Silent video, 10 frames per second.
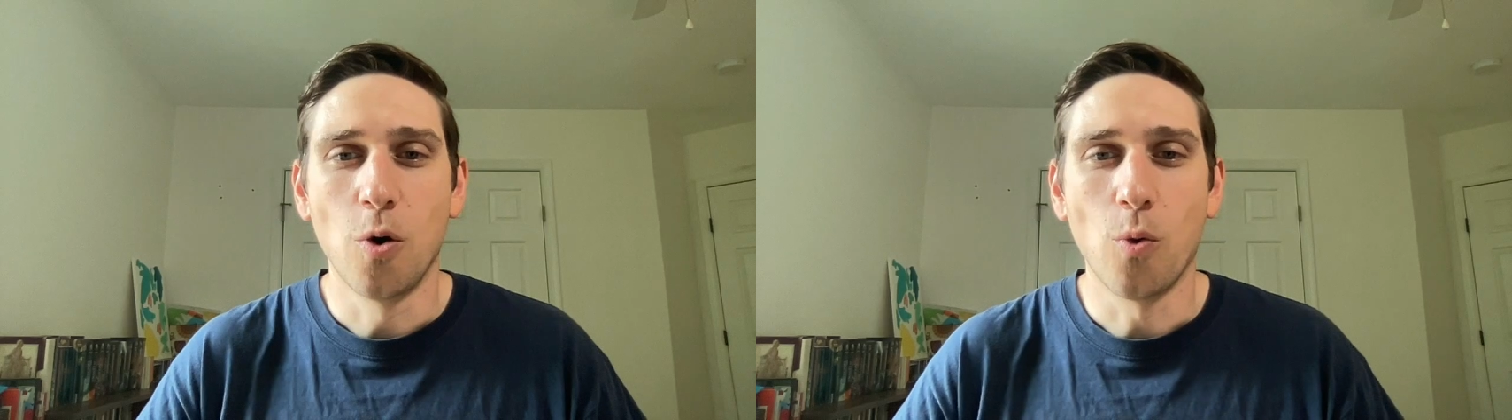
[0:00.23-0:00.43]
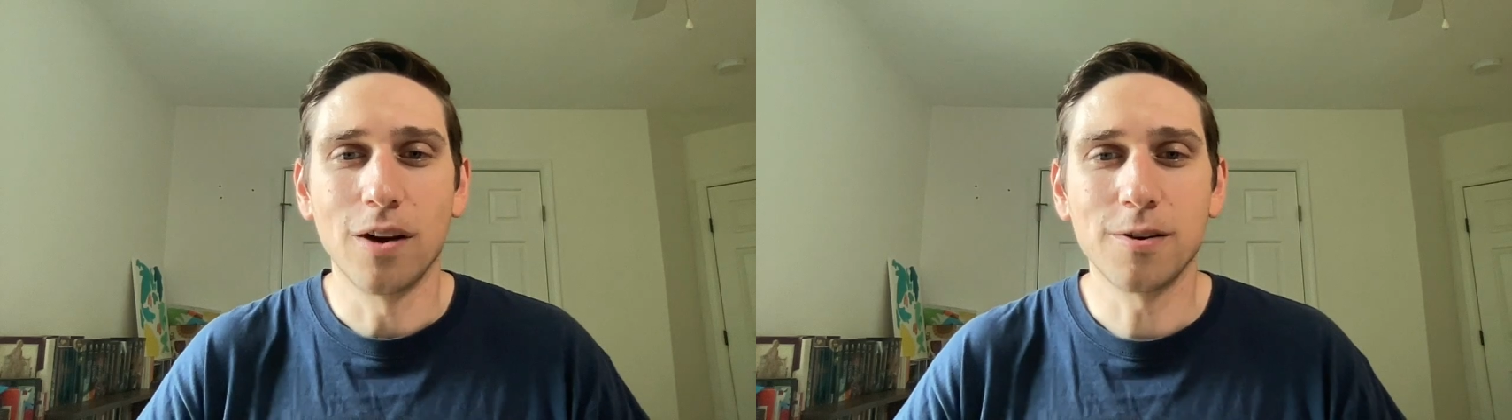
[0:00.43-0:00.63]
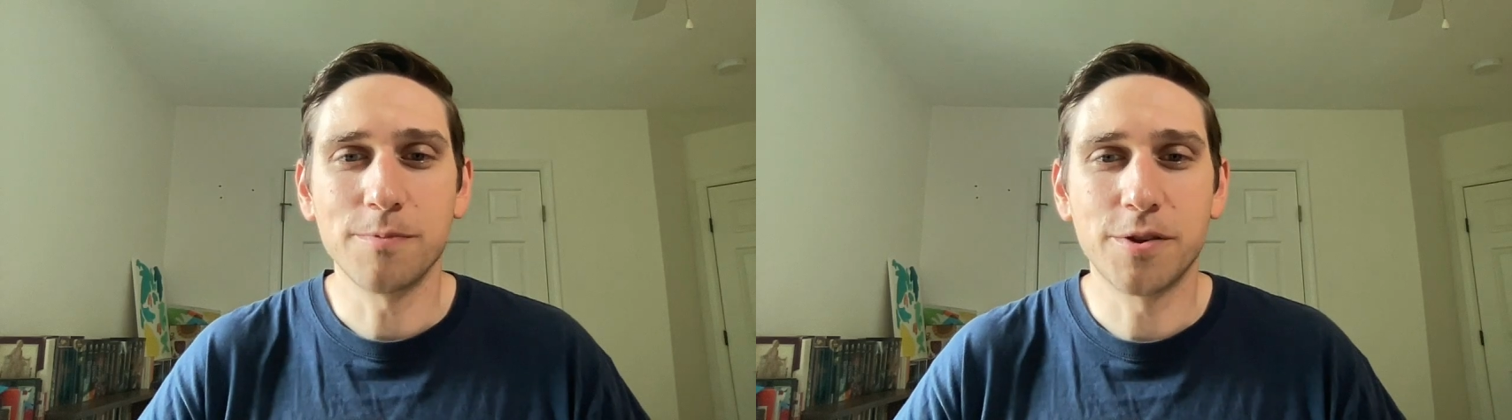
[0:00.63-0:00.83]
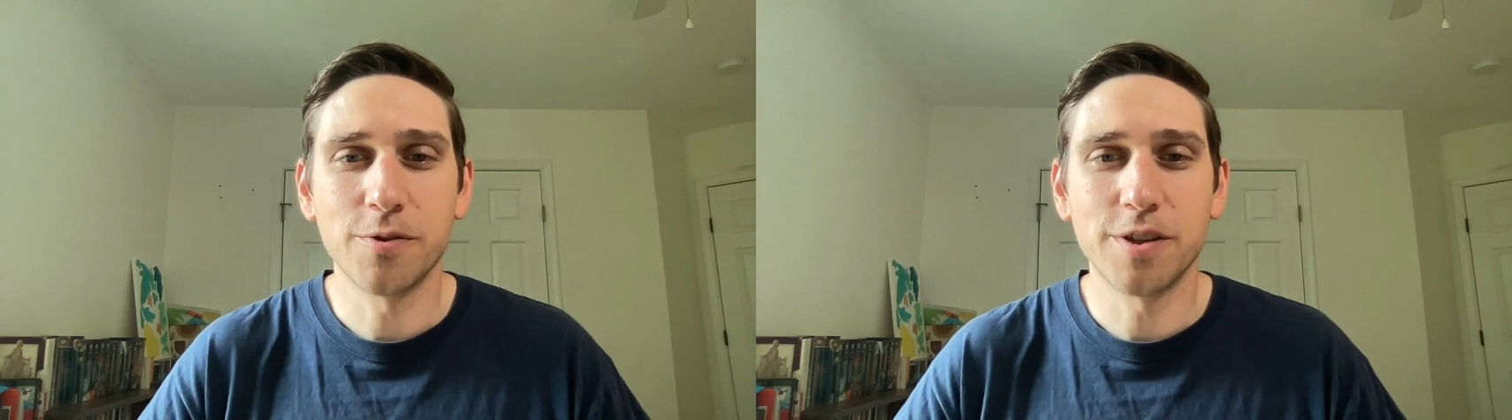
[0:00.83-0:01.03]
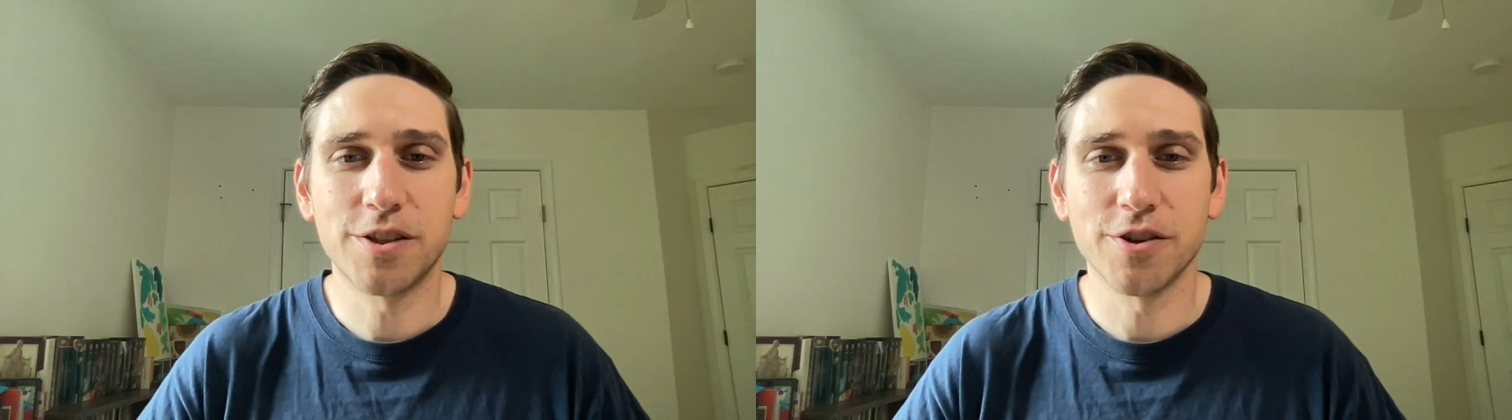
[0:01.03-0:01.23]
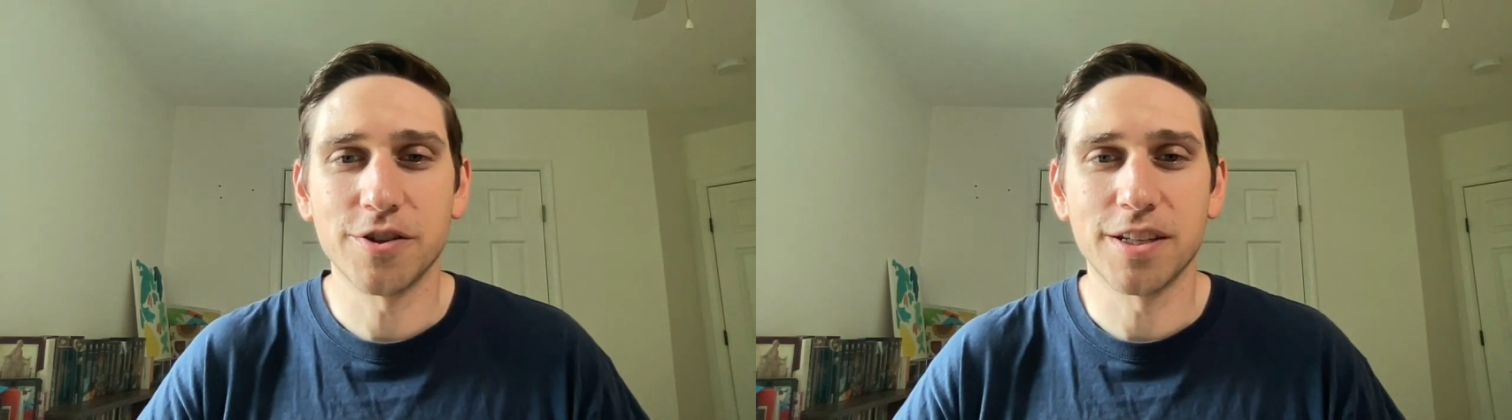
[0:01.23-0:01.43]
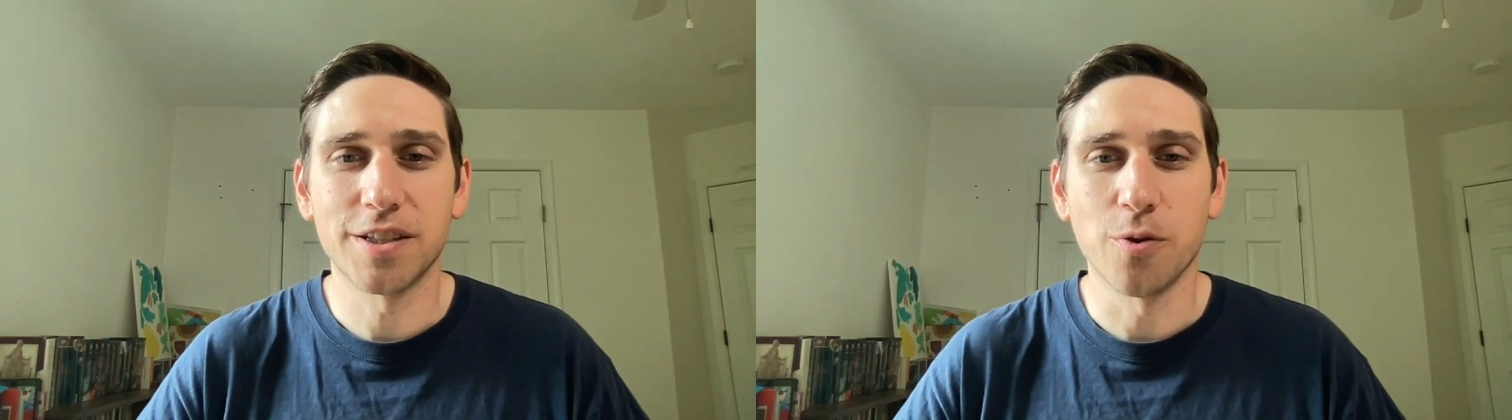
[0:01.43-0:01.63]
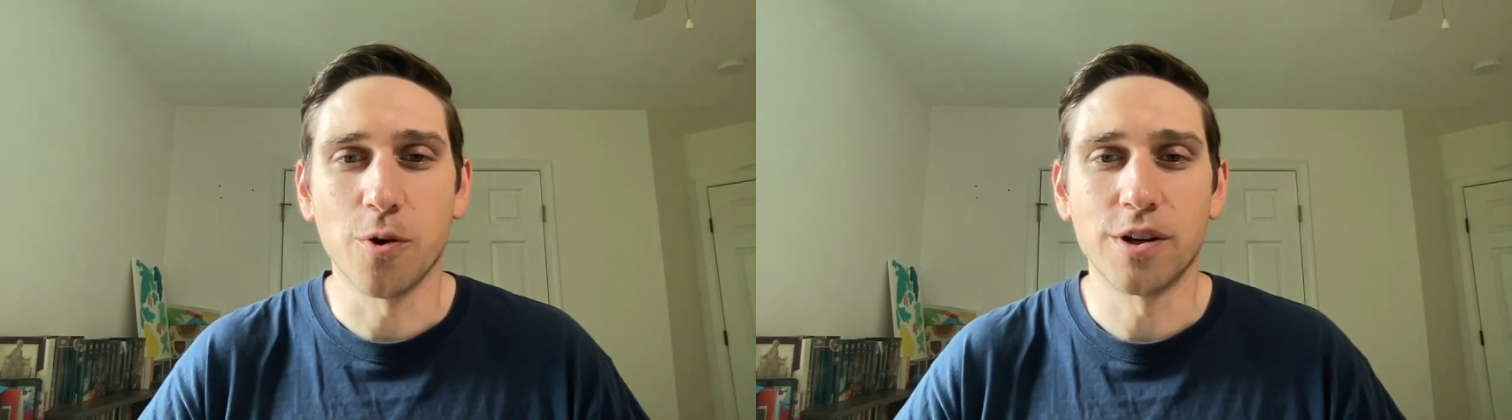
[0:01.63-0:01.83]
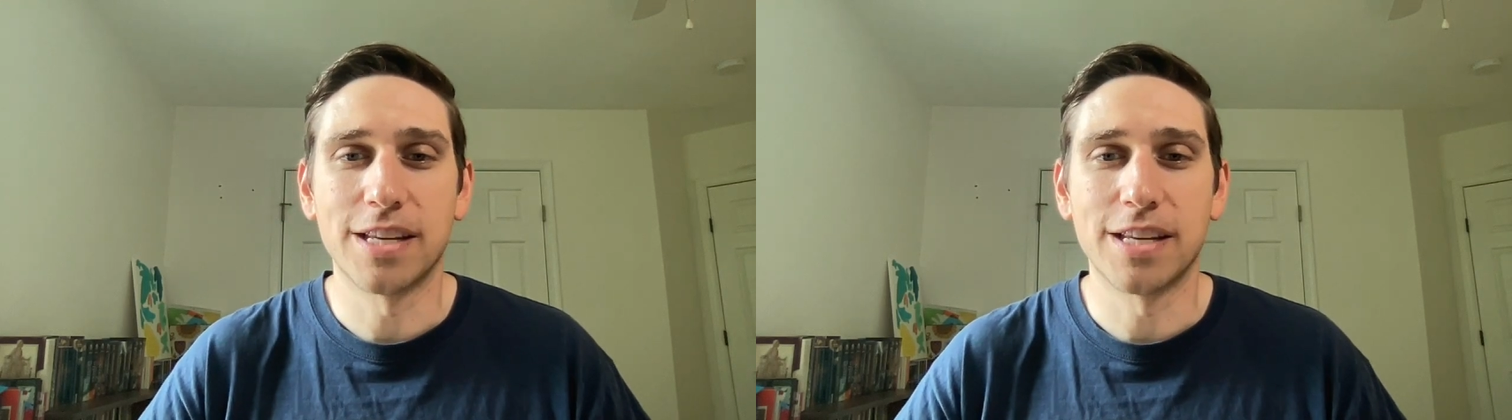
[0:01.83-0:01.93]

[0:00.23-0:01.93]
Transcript: Welcome to the Jersey Score.